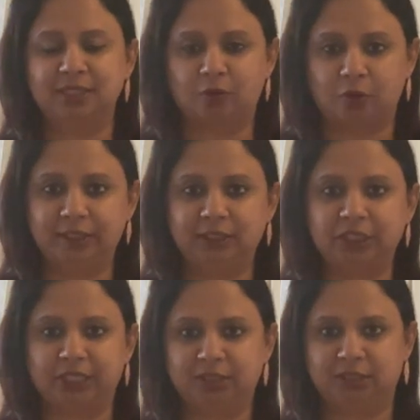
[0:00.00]
have already
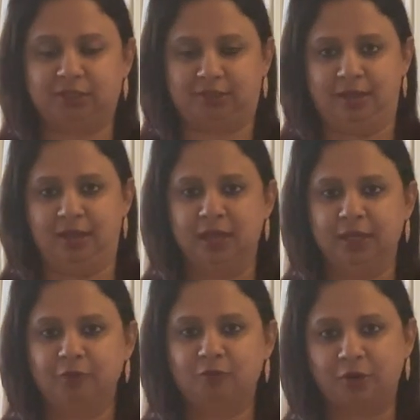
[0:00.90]
changed.
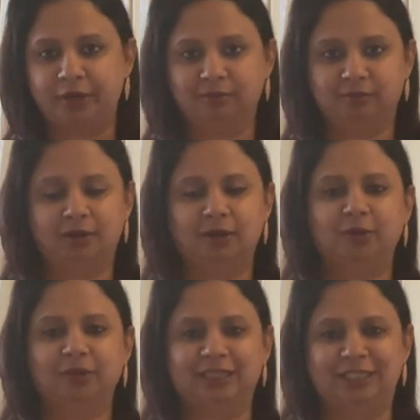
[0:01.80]
You've already worked
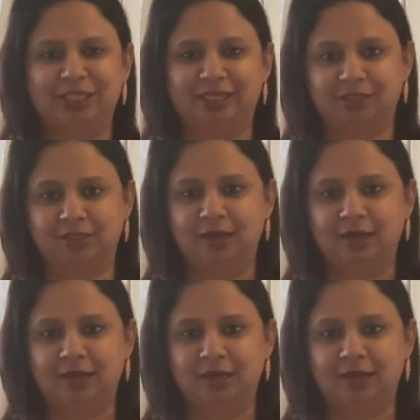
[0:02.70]
on that change.